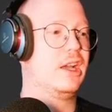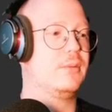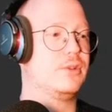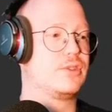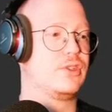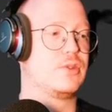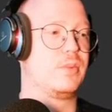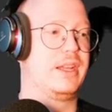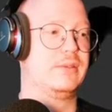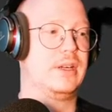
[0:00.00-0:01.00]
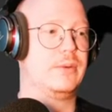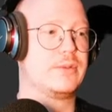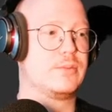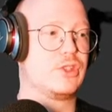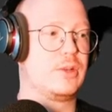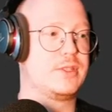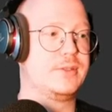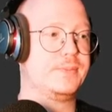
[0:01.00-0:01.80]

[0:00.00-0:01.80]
I'm just, just playing around with some shapes here.